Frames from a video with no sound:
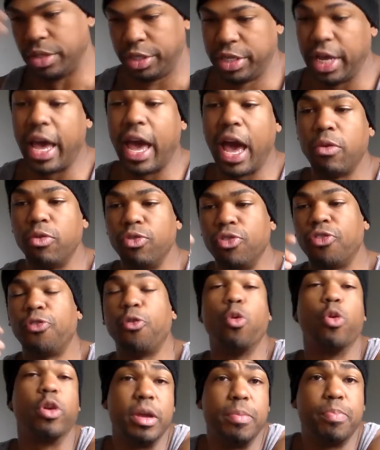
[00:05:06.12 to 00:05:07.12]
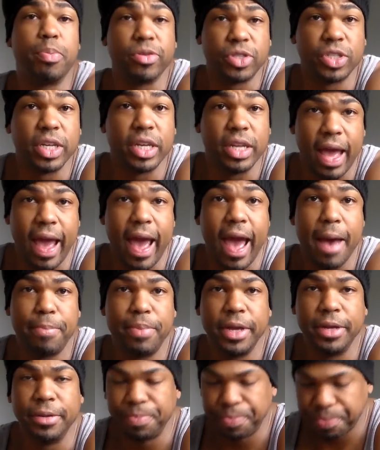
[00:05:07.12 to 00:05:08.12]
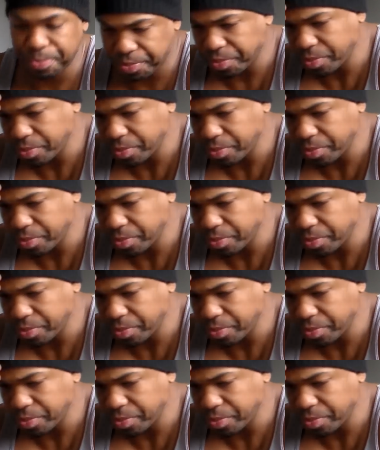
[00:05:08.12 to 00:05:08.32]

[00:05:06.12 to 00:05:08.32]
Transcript: say I was 40% happy,